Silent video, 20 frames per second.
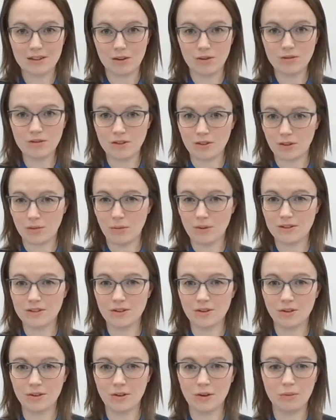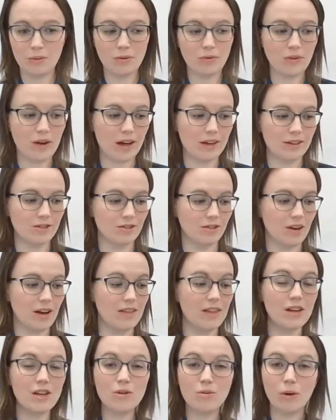notes, the ones that are a little bit faster,
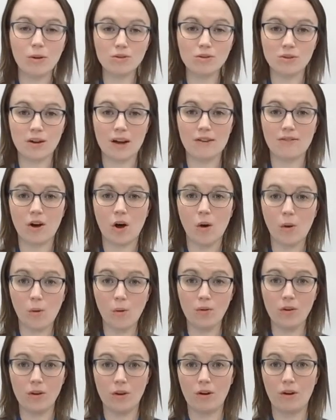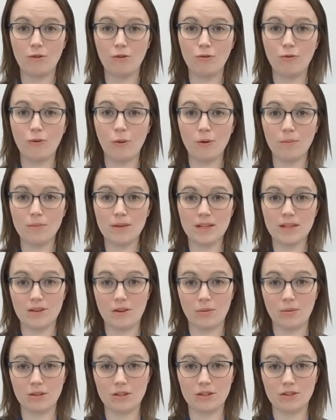and then you also have a whole note, a 4-beat
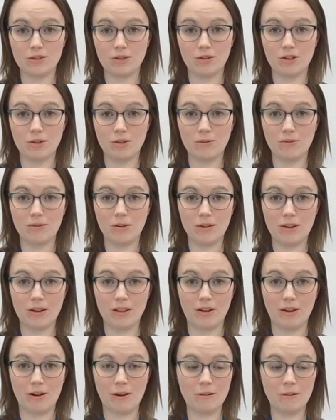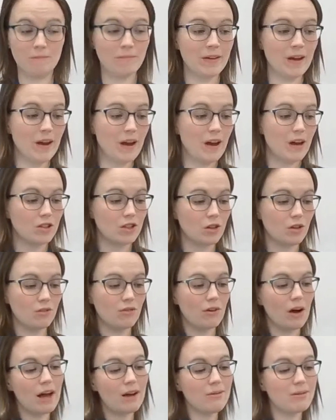note, which is going to be very long. So if
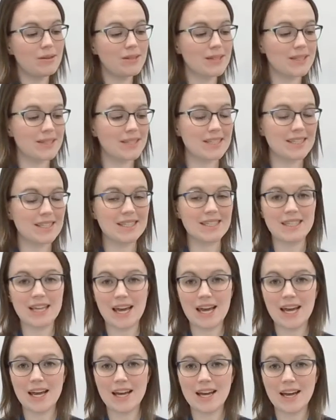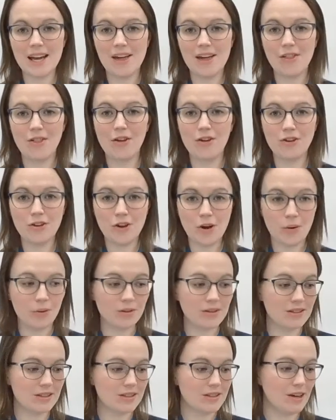I was to say the
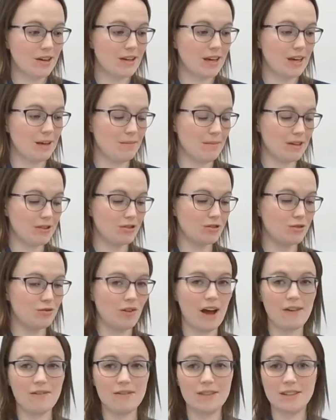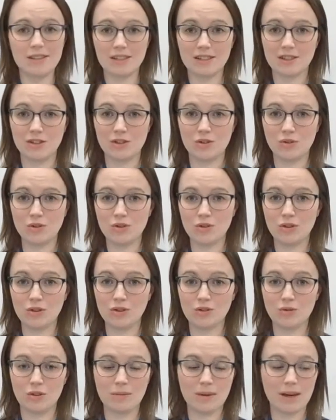notes in measures 5 and 6, and you can do
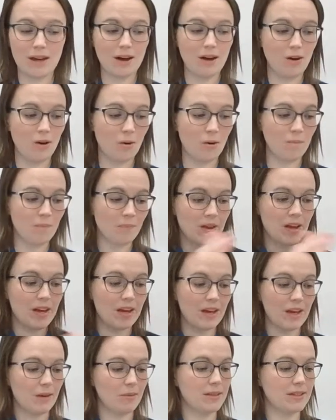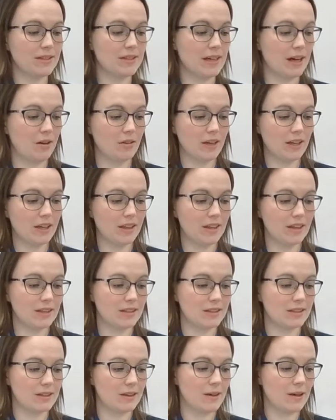this with me at home, it would sound like
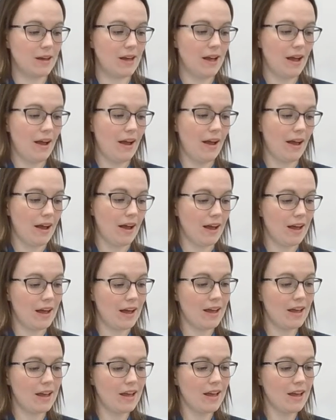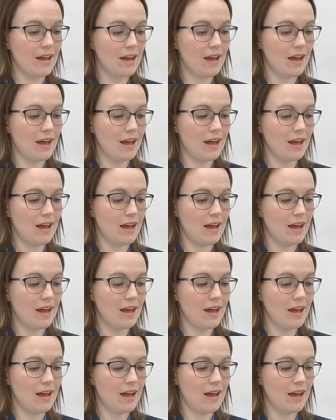this. A,